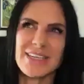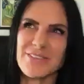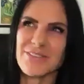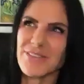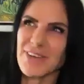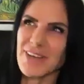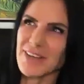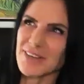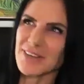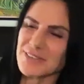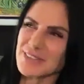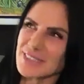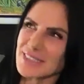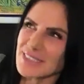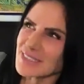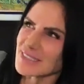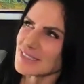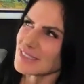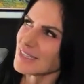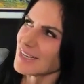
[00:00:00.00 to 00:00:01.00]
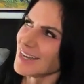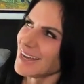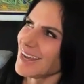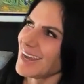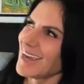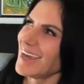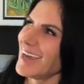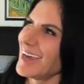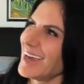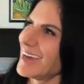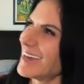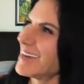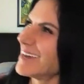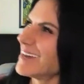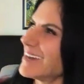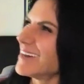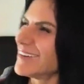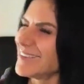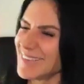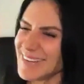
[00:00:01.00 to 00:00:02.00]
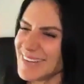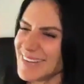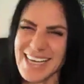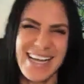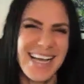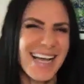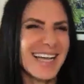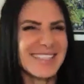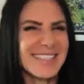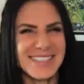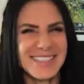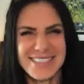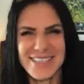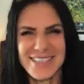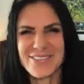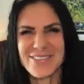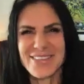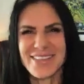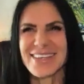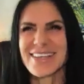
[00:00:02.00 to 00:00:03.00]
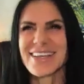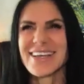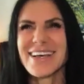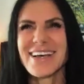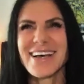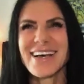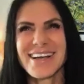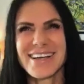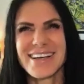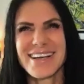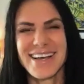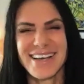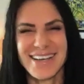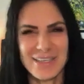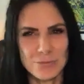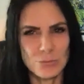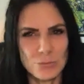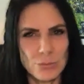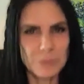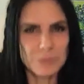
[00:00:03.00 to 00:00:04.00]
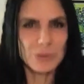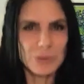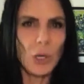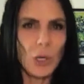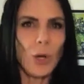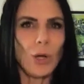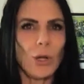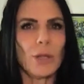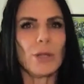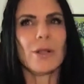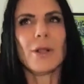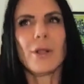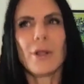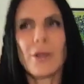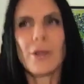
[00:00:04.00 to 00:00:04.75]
I'm 5'6.5". I did the same thing. I'm tall.